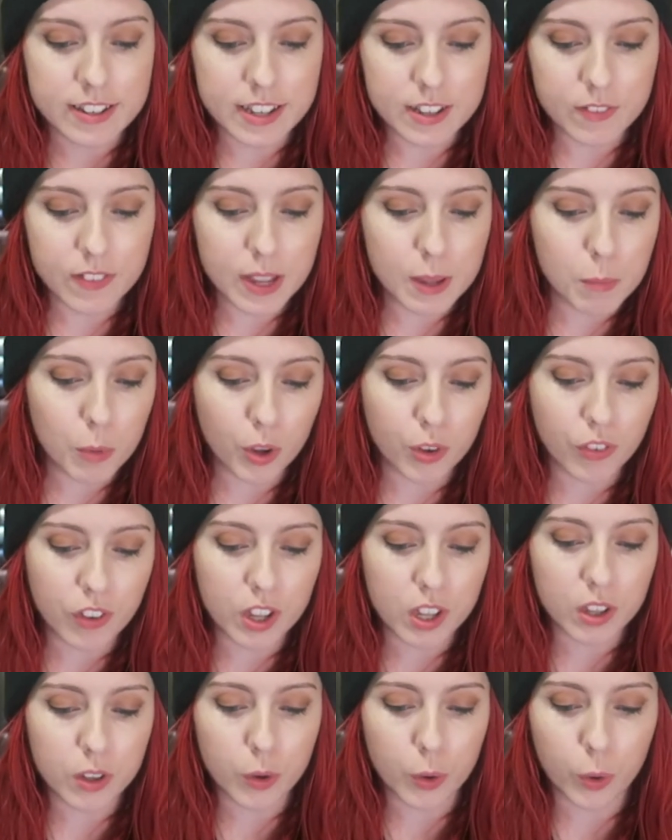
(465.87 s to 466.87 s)
TV
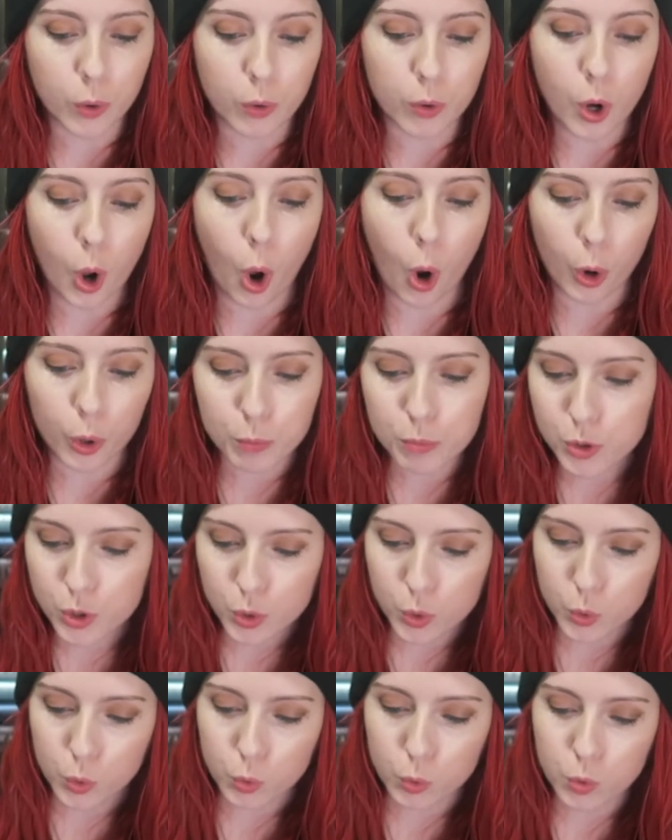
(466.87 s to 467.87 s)
movie called
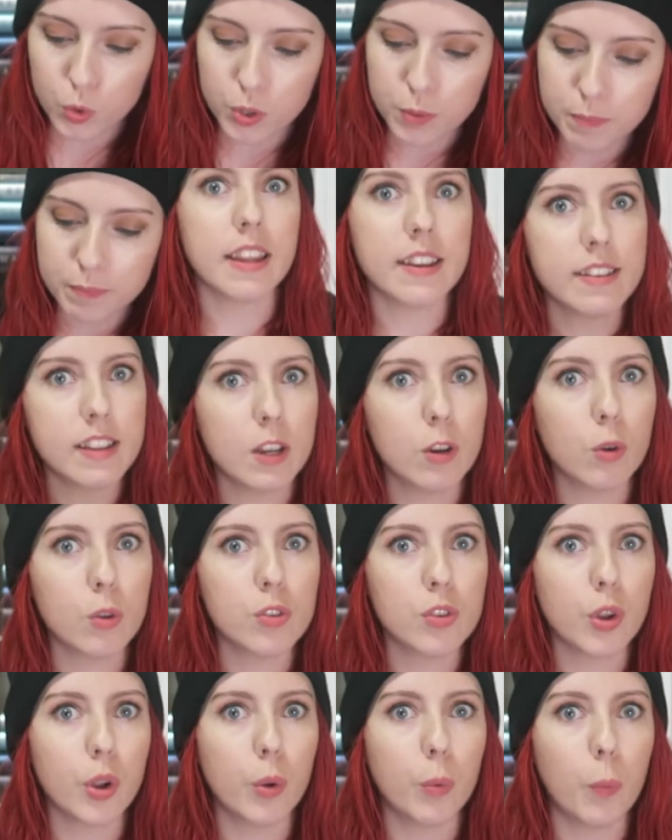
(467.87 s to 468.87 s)
Homeschooled. They did
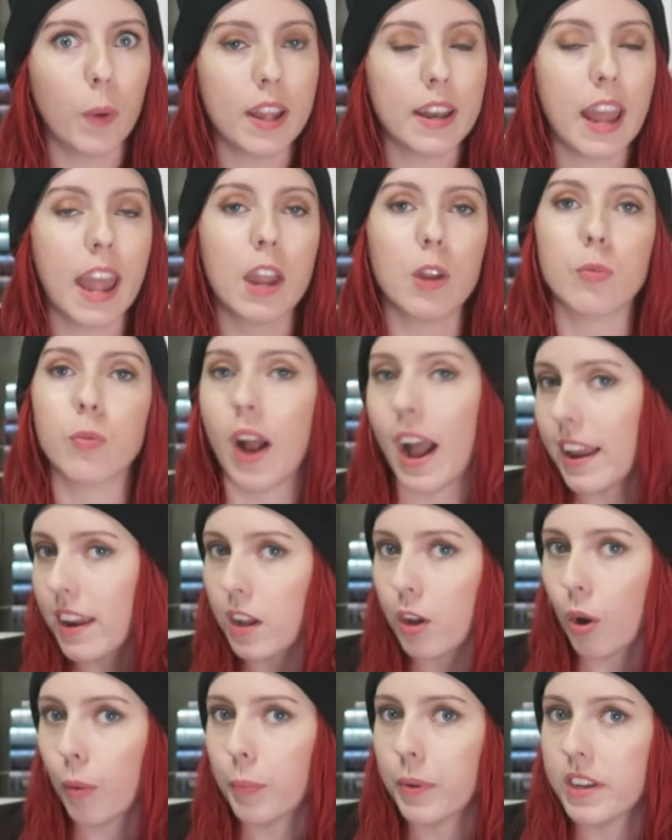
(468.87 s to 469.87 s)
also win a
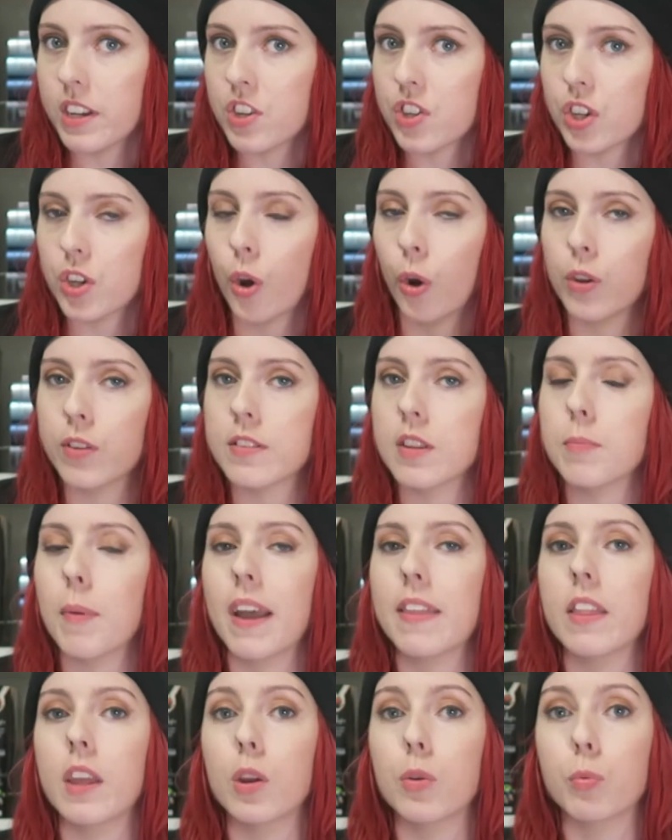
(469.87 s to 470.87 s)
writing competition hosted
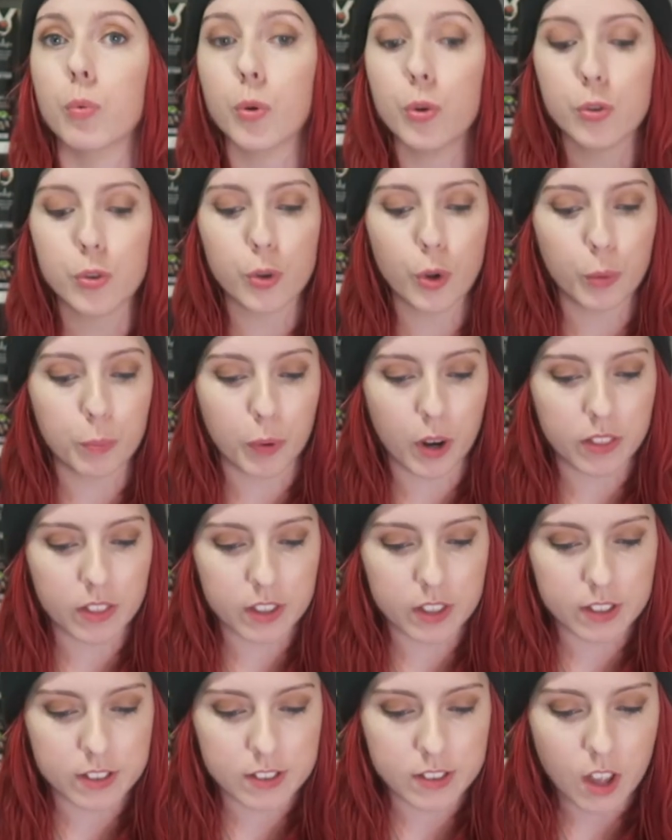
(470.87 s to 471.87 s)
by the Russo
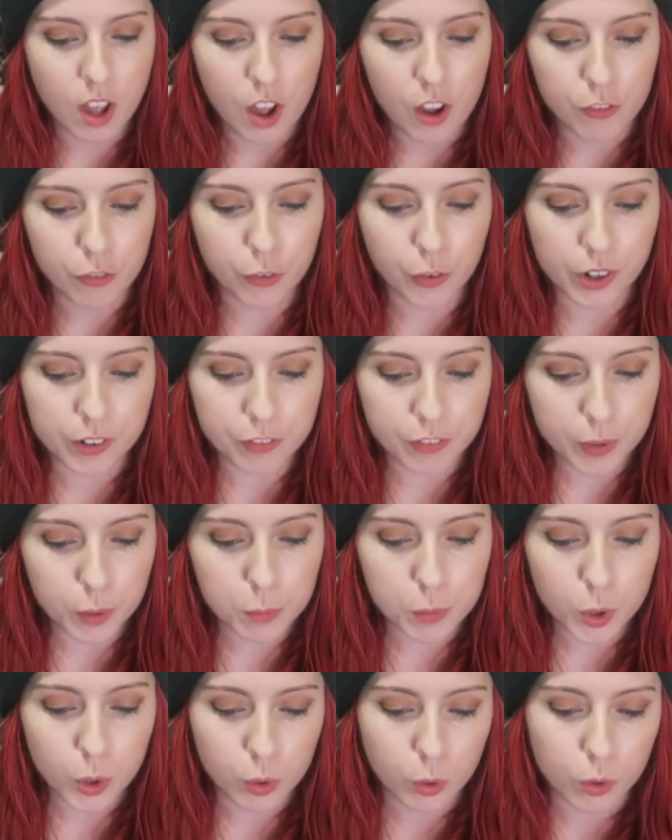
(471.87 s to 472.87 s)
brothers for a
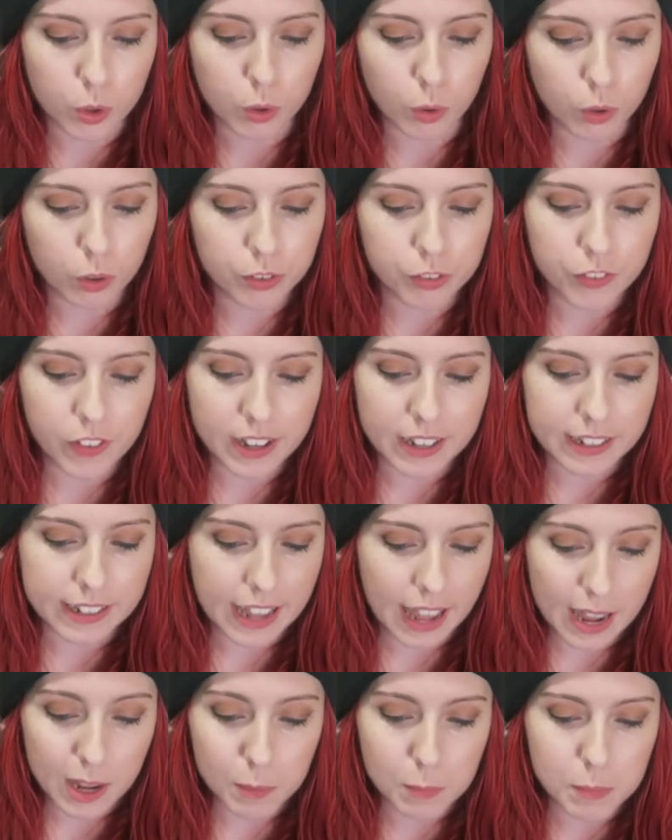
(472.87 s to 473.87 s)
film called All Fun and
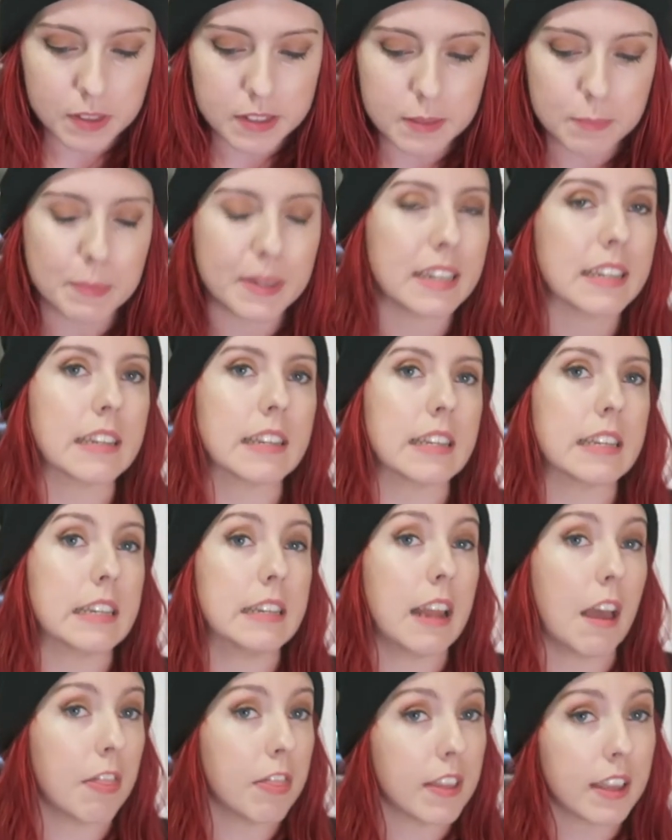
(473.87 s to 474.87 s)
Games, but
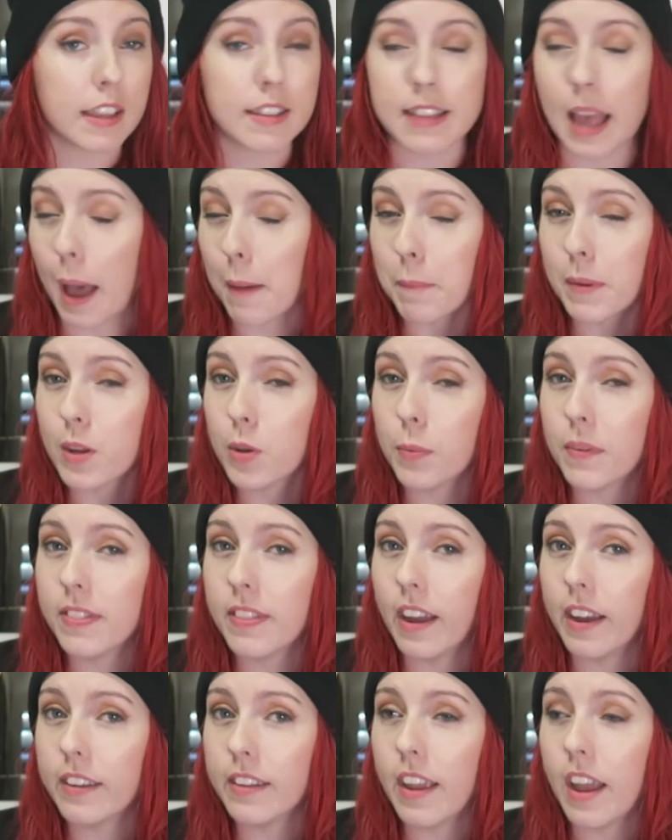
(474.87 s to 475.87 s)
nothing has happened with
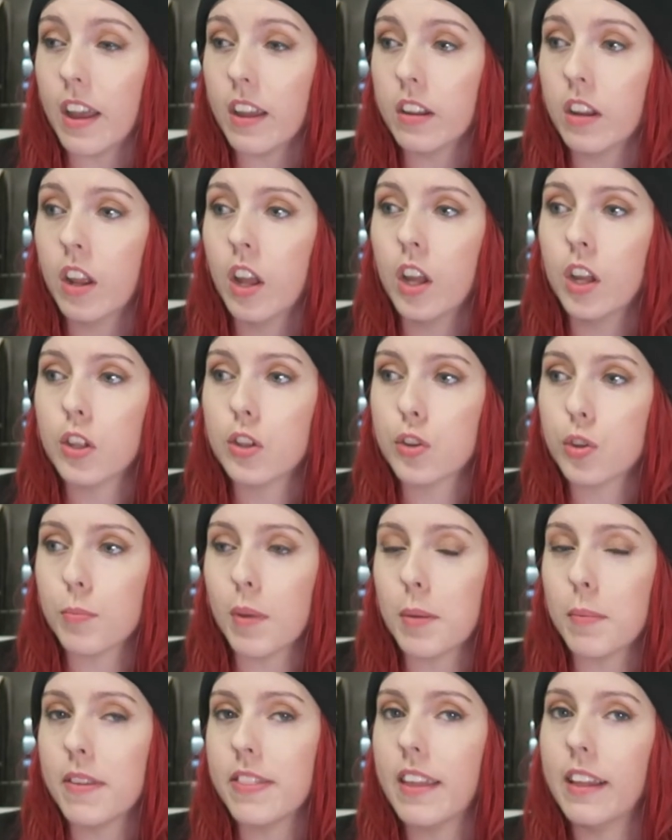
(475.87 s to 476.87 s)
that yet. So
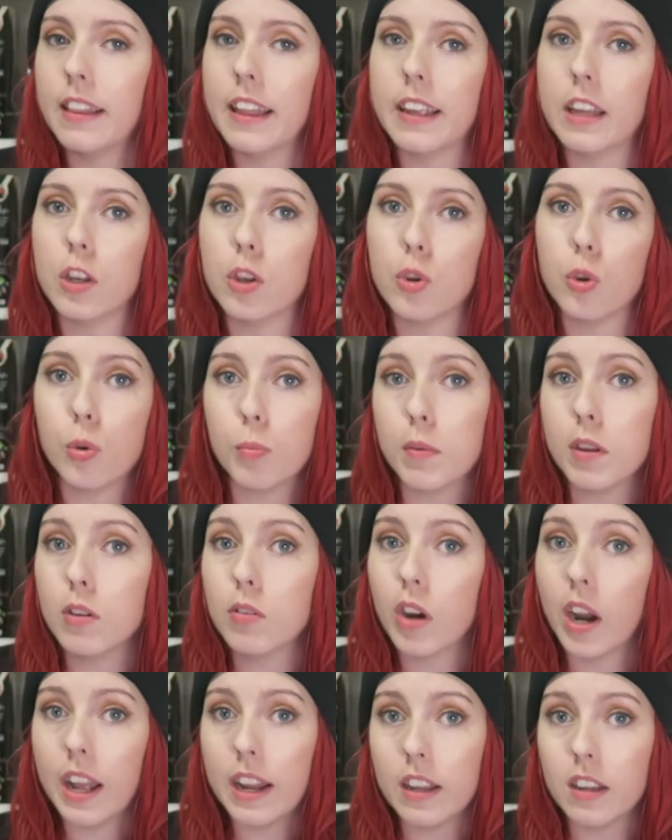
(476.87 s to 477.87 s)
maybe they're like a newbie
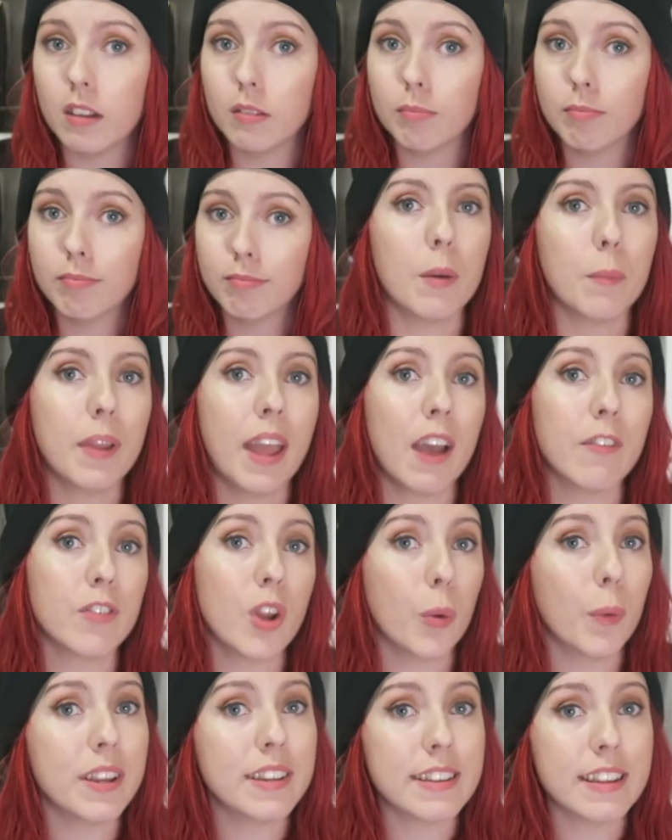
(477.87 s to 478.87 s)
writer. Then we have
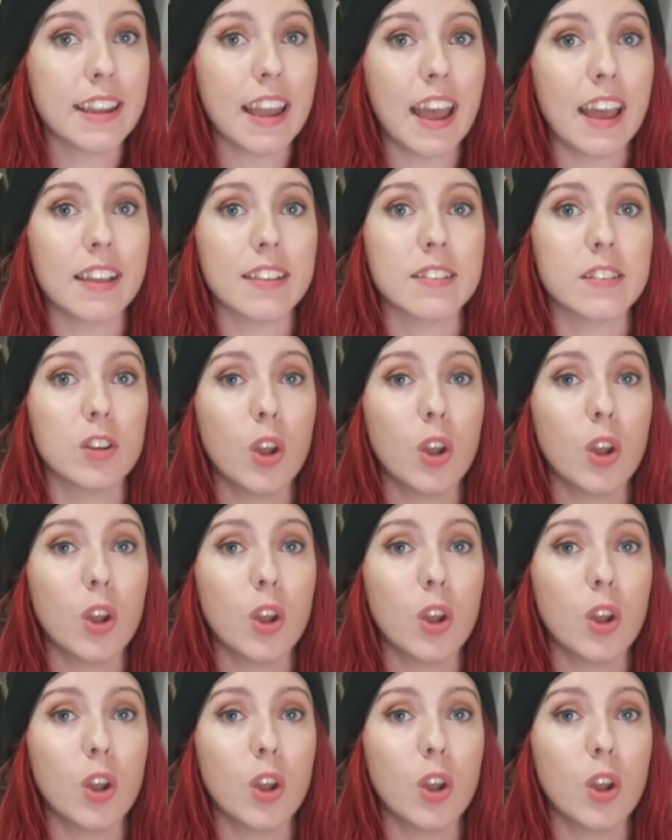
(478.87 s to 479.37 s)
Noah Diaz.